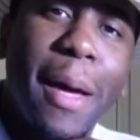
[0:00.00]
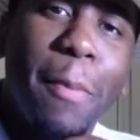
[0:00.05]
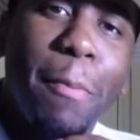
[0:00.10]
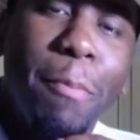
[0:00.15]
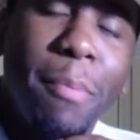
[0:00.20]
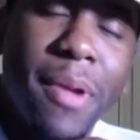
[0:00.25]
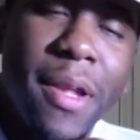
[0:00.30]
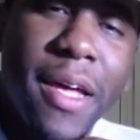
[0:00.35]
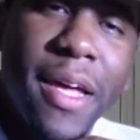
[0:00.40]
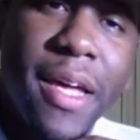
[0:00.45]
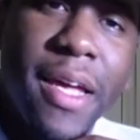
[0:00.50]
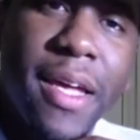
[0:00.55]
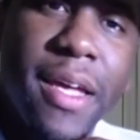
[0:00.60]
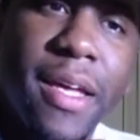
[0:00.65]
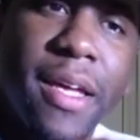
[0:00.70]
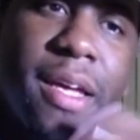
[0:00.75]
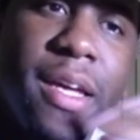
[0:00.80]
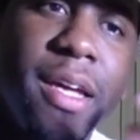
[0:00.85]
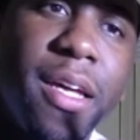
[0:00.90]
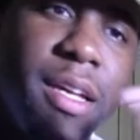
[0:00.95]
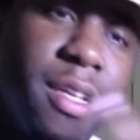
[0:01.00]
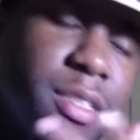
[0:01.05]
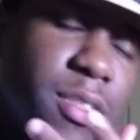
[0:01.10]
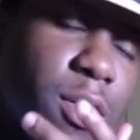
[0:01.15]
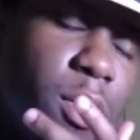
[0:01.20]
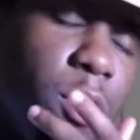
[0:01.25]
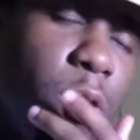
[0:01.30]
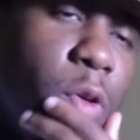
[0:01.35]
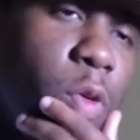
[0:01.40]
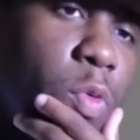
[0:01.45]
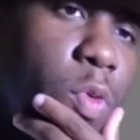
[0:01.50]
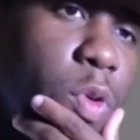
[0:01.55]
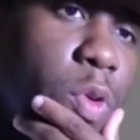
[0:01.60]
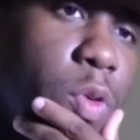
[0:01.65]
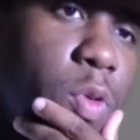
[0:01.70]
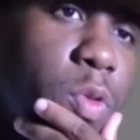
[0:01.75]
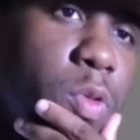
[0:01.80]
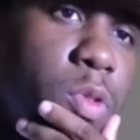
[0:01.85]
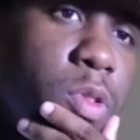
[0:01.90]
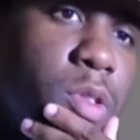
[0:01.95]
Bling is old
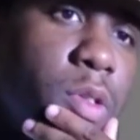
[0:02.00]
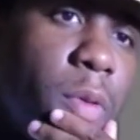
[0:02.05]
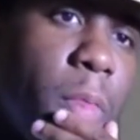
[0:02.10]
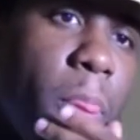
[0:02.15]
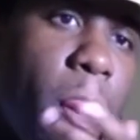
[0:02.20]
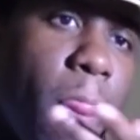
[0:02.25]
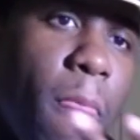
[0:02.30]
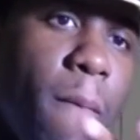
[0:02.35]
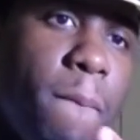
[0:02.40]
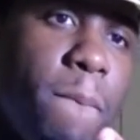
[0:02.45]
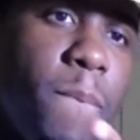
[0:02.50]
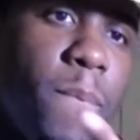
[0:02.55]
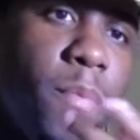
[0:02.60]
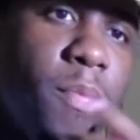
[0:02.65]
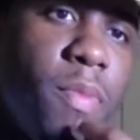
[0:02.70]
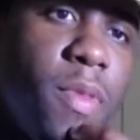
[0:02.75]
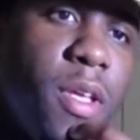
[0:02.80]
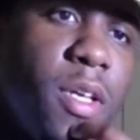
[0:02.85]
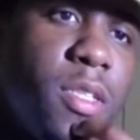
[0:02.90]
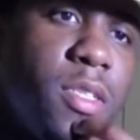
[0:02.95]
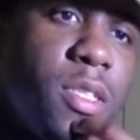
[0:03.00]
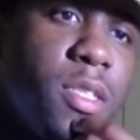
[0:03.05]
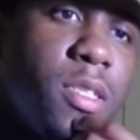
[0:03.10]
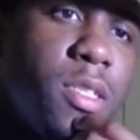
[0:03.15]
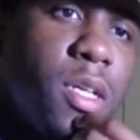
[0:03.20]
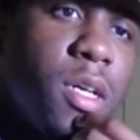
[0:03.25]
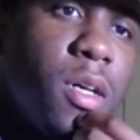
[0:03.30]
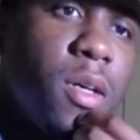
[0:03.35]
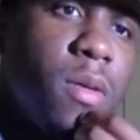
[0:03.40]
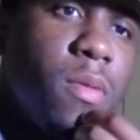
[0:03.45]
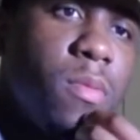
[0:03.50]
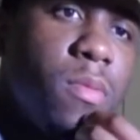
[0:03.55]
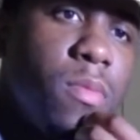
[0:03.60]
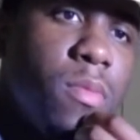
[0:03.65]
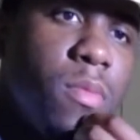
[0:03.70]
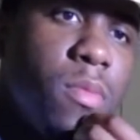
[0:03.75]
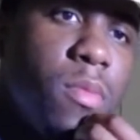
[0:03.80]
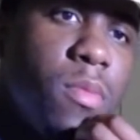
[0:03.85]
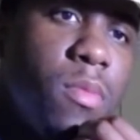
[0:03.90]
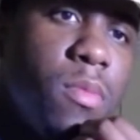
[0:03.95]
news. This is
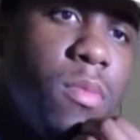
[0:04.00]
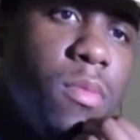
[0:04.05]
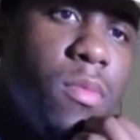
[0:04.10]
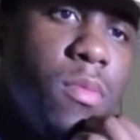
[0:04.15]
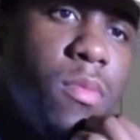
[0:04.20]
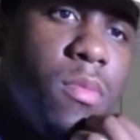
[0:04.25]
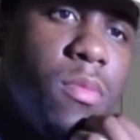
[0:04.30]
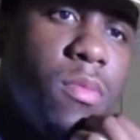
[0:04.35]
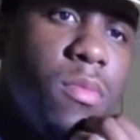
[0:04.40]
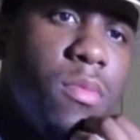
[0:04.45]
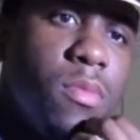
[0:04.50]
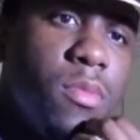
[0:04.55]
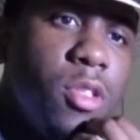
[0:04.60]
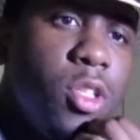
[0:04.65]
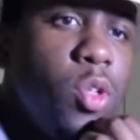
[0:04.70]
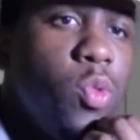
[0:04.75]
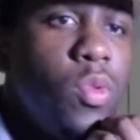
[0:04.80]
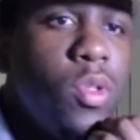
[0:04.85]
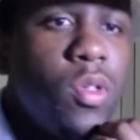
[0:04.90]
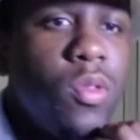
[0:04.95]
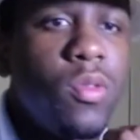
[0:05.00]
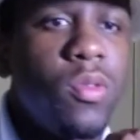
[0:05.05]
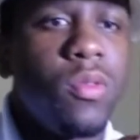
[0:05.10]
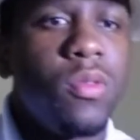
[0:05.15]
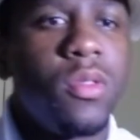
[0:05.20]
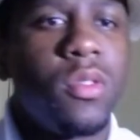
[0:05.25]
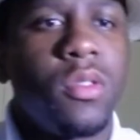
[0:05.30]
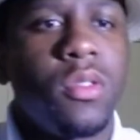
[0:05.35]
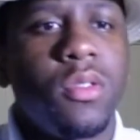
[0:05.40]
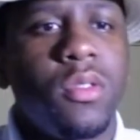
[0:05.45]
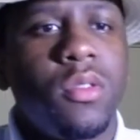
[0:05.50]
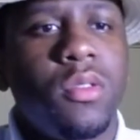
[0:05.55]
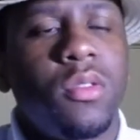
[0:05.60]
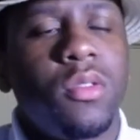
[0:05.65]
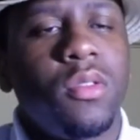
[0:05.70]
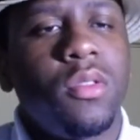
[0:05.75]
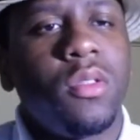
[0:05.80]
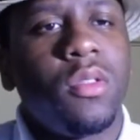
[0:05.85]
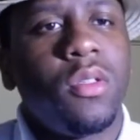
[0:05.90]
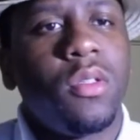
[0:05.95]
new news.
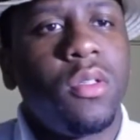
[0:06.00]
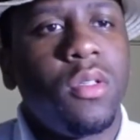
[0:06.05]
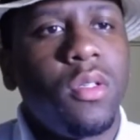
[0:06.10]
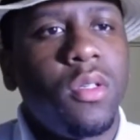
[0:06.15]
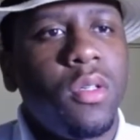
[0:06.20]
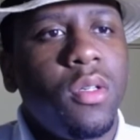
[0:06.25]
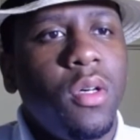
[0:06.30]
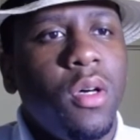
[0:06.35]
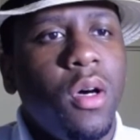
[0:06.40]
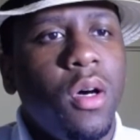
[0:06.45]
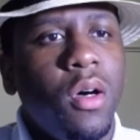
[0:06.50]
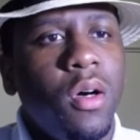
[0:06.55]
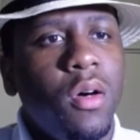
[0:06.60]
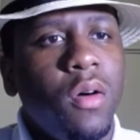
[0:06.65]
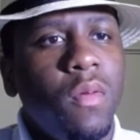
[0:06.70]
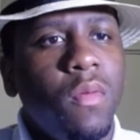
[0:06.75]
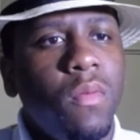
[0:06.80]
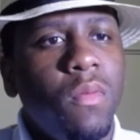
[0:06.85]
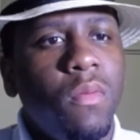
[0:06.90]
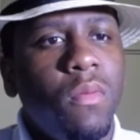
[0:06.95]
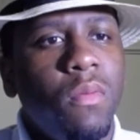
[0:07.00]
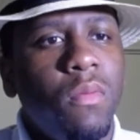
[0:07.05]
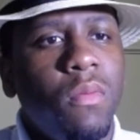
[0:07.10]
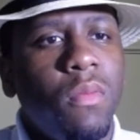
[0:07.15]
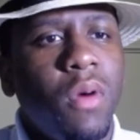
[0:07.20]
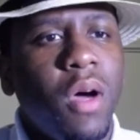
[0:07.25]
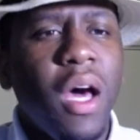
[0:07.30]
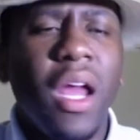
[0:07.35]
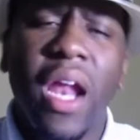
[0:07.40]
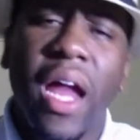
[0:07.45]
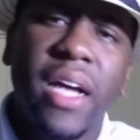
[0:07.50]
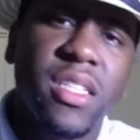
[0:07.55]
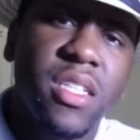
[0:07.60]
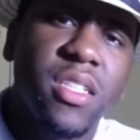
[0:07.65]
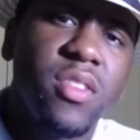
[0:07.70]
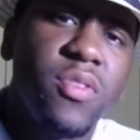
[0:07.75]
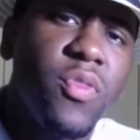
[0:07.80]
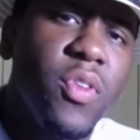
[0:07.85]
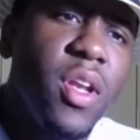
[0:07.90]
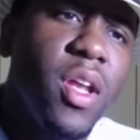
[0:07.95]
I like
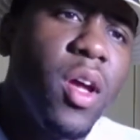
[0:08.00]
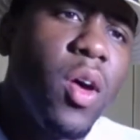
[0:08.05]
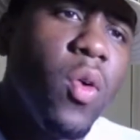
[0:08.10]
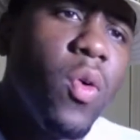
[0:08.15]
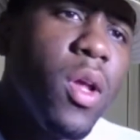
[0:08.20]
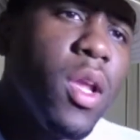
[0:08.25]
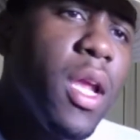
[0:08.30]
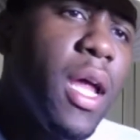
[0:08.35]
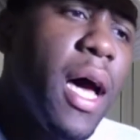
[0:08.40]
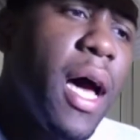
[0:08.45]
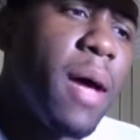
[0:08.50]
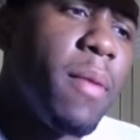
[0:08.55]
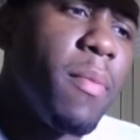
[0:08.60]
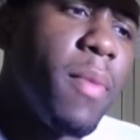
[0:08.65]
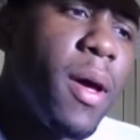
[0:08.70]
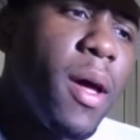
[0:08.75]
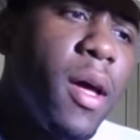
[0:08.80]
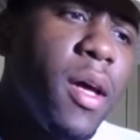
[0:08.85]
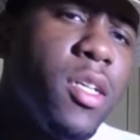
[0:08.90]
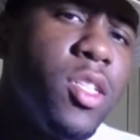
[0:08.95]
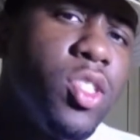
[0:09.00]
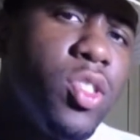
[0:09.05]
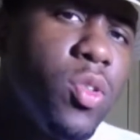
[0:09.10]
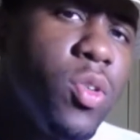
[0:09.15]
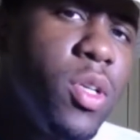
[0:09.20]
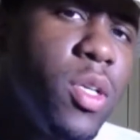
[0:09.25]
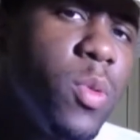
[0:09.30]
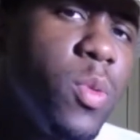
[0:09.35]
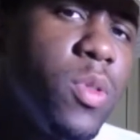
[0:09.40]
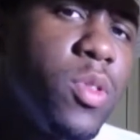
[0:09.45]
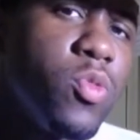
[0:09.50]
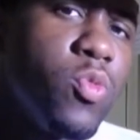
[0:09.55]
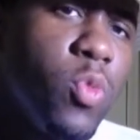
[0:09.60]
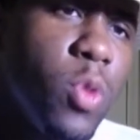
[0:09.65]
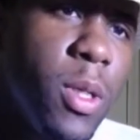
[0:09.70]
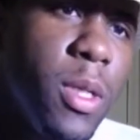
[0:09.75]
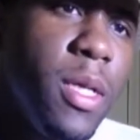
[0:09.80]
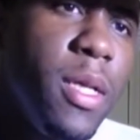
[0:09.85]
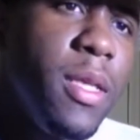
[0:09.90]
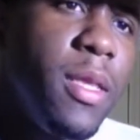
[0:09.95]
this video a lot, man. Shorty was
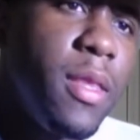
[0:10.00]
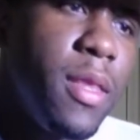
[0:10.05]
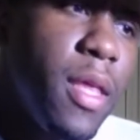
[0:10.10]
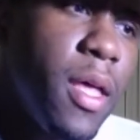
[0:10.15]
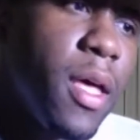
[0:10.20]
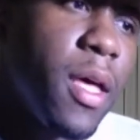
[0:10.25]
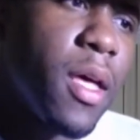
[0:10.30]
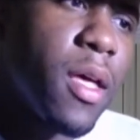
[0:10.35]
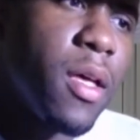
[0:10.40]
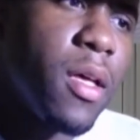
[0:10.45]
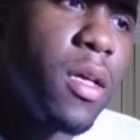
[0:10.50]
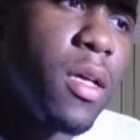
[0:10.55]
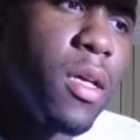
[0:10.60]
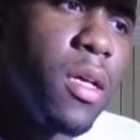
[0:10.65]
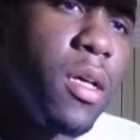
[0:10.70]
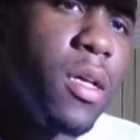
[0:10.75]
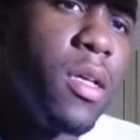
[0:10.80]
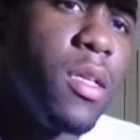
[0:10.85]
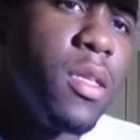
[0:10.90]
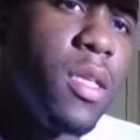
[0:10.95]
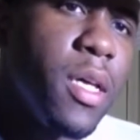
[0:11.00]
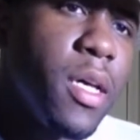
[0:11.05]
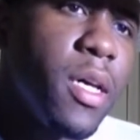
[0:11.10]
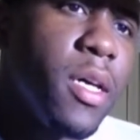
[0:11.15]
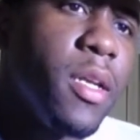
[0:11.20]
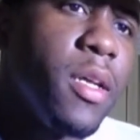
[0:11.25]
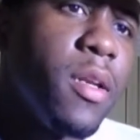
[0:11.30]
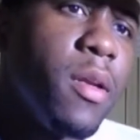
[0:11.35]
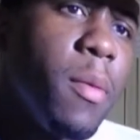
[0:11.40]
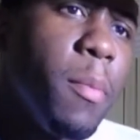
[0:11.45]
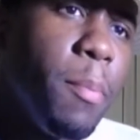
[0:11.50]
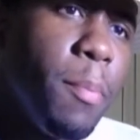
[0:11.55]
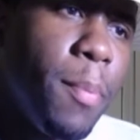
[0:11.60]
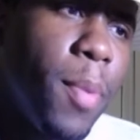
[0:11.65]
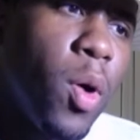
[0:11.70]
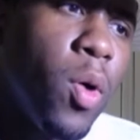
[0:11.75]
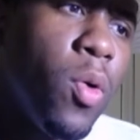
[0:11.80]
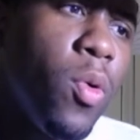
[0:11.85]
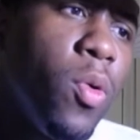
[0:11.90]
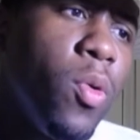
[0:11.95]
really thick. Thicker than a
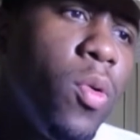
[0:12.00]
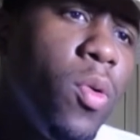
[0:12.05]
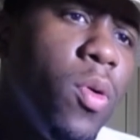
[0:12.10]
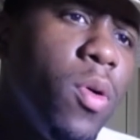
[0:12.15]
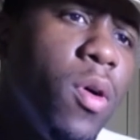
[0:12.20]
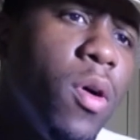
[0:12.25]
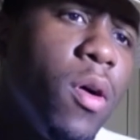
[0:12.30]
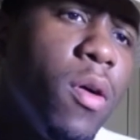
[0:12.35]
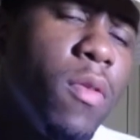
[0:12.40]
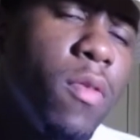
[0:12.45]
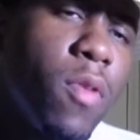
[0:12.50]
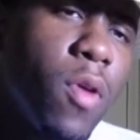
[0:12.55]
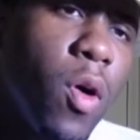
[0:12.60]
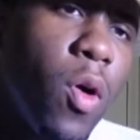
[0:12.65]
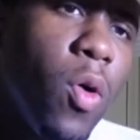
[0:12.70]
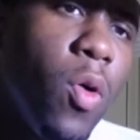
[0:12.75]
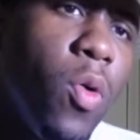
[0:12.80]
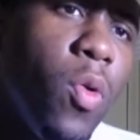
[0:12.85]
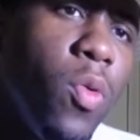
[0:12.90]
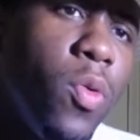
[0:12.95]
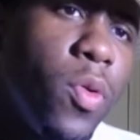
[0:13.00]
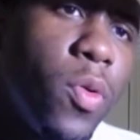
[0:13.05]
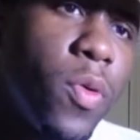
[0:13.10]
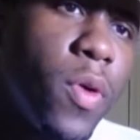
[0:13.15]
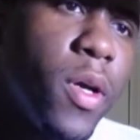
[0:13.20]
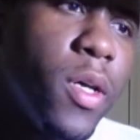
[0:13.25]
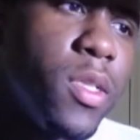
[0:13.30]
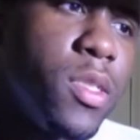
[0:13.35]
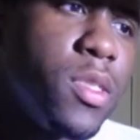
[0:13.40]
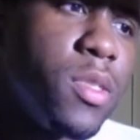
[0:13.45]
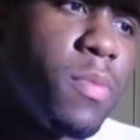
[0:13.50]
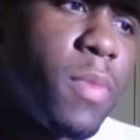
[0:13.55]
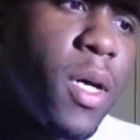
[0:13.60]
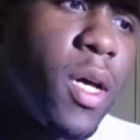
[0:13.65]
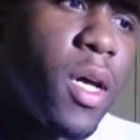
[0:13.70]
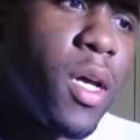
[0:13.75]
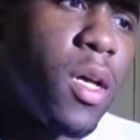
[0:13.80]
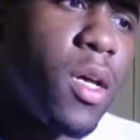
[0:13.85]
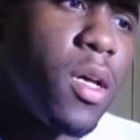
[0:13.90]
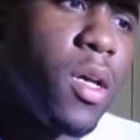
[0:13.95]
bowl of cold grits,
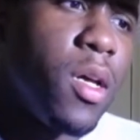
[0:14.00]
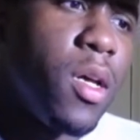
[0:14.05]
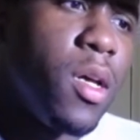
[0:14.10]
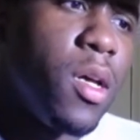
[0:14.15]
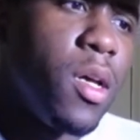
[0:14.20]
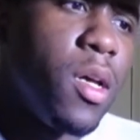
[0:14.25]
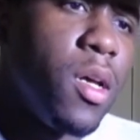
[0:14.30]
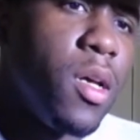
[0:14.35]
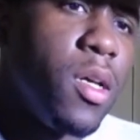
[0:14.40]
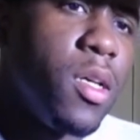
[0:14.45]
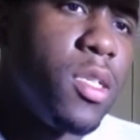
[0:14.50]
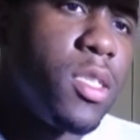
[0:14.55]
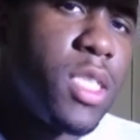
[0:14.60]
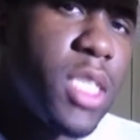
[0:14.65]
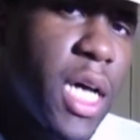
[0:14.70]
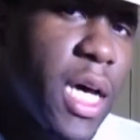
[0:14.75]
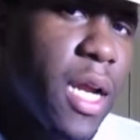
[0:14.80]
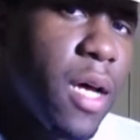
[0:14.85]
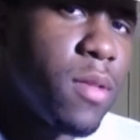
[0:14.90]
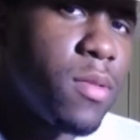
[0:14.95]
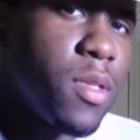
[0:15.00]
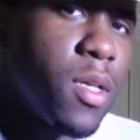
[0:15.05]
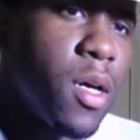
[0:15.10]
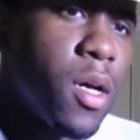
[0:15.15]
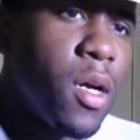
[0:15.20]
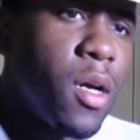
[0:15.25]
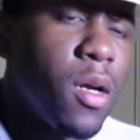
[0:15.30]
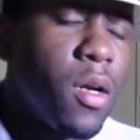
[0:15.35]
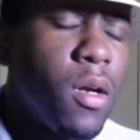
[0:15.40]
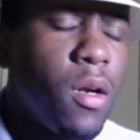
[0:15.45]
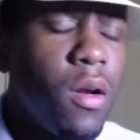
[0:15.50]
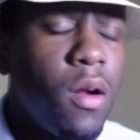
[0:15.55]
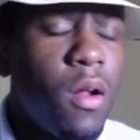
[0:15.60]
man. Shout out to her.